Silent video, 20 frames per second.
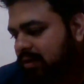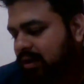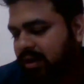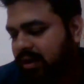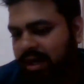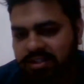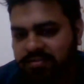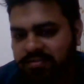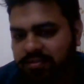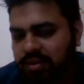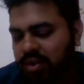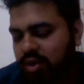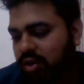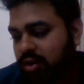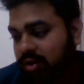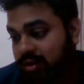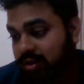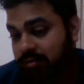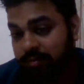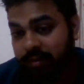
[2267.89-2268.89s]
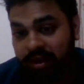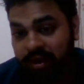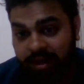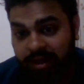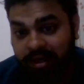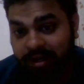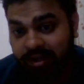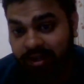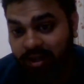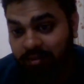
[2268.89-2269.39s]
the
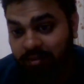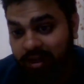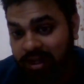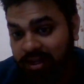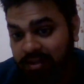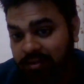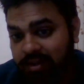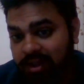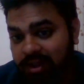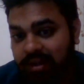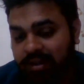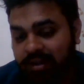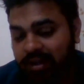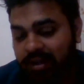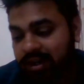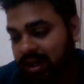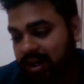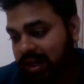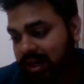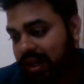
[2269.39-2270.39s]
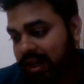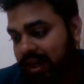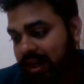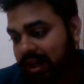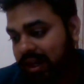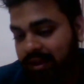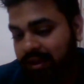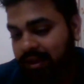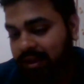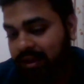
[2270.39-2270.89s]
the Inter, by the way, are
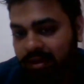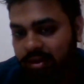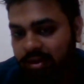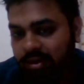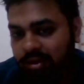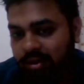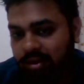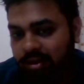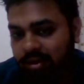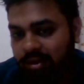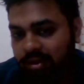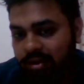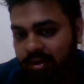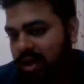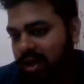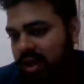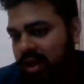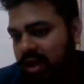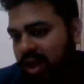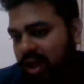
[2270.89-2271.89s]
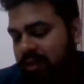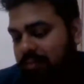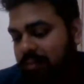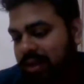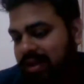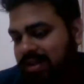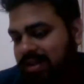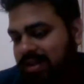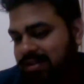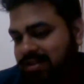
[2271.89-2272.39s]
trailing to Torino,
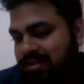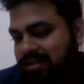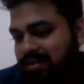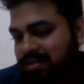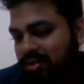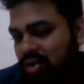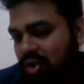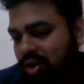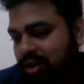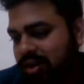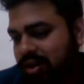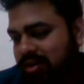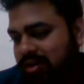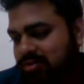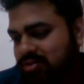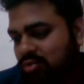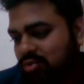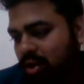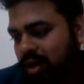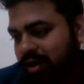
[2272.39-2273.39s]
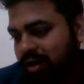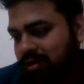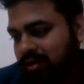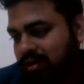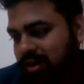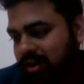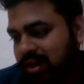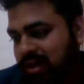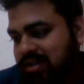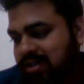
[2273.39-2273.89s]
and Perisic is not in the
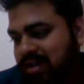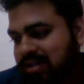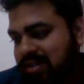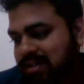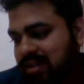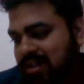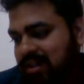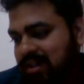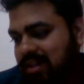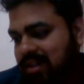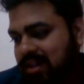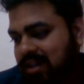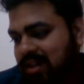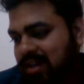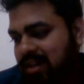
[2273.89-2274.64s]
squad, as I see.